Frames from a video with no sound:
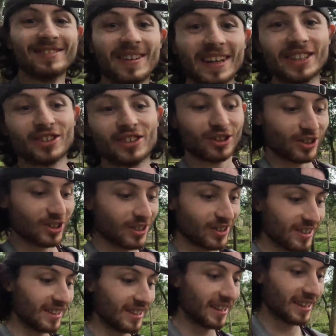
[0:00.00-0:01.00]
make
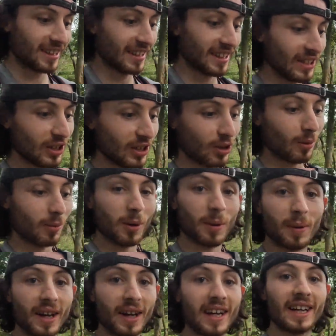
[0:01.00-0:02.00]
sure that you come
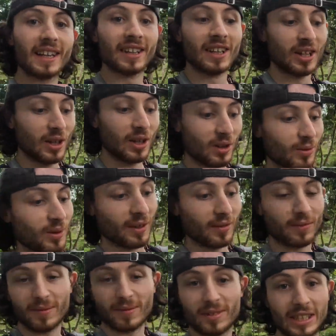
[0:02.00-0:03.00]
prepared
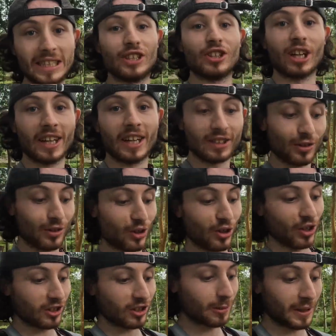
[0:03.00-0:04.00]
with t-shirts and
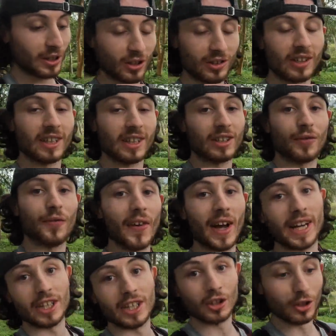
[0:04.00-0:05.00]
shorts, because it is
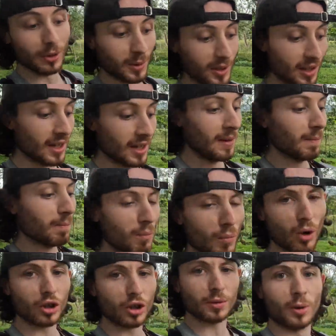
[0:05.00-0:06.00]
very humid,
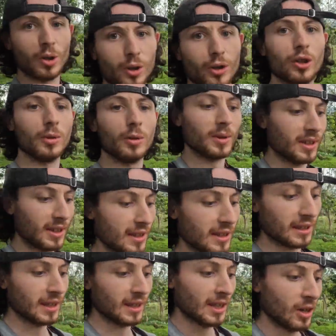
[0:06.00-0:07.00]
much more humid
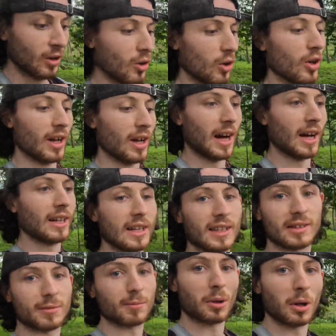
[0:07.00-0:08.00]
than Hoi An.
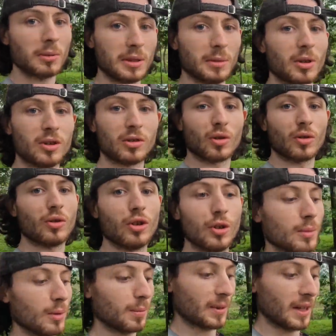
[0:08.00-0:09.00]
It's probably the most
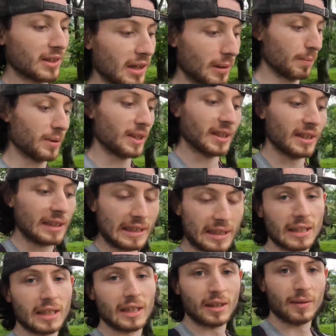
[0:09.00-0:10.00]
humid place I've been in
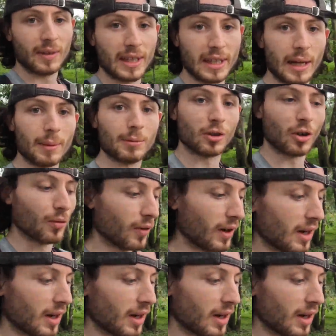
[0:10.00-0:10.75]
Vietnam so